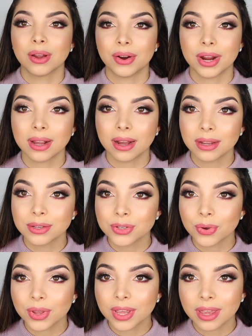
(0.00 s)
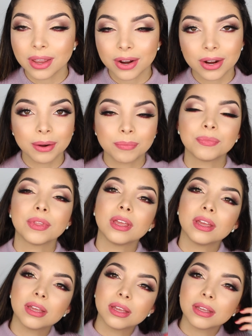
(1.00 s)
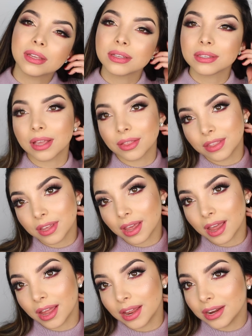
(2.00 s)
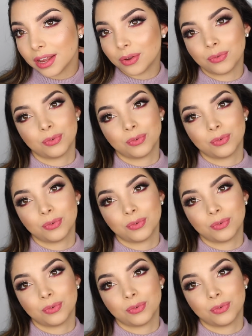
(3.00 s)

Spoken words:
Alright guys, so here is the end